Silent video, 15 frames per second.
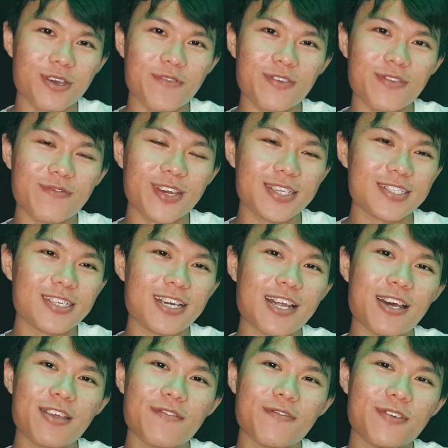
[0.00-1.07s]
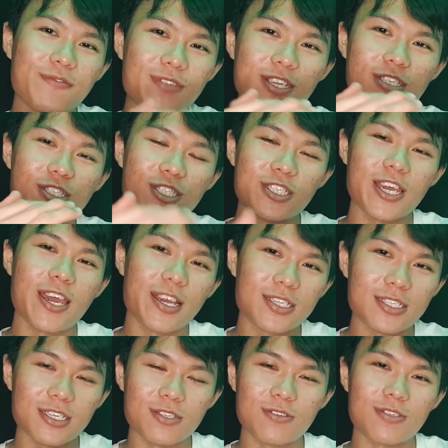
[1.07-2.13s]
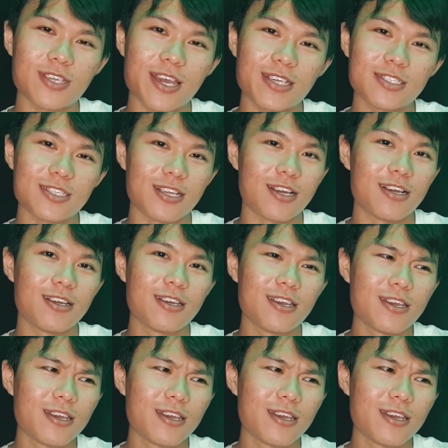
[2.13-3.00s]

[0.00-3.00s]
have invested another 15 shares into Tesla,